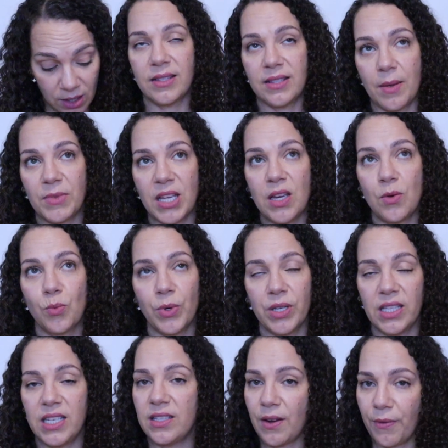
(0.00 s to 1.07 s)
It's something
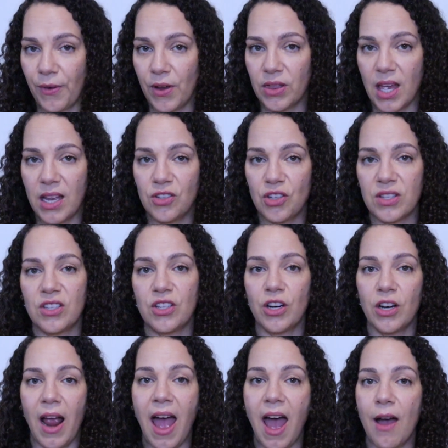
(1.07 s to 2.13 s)
really different than just
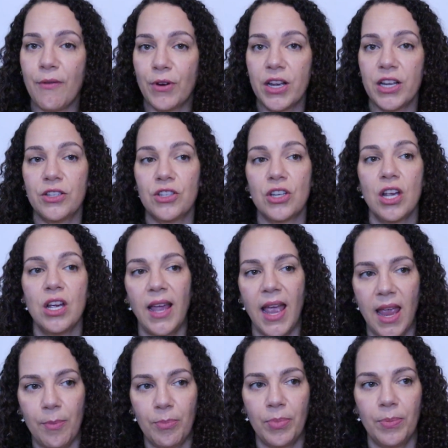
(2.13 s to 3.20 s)
your average
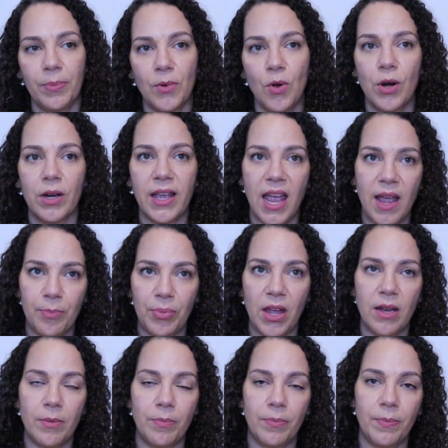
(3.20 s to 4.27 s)
cape or
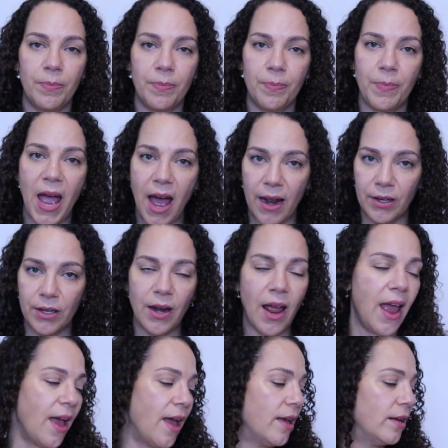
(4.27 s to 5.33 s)
capelet pattern,
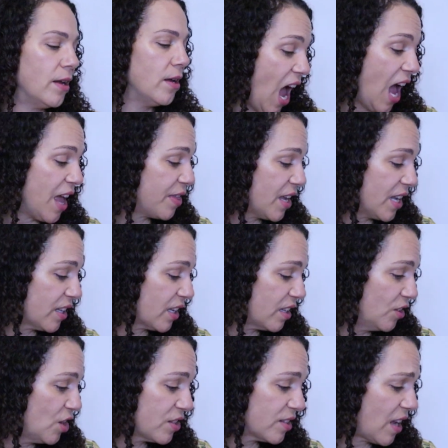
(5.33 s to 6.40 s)
and I think it
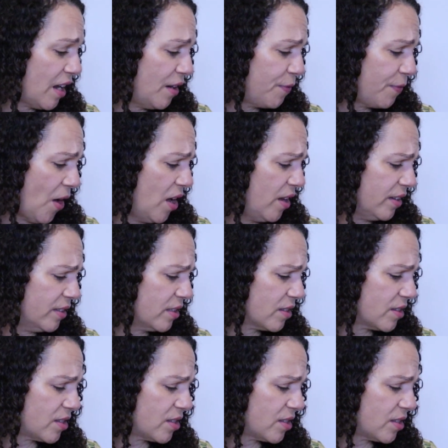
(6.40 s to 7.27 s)
looks kind of fun.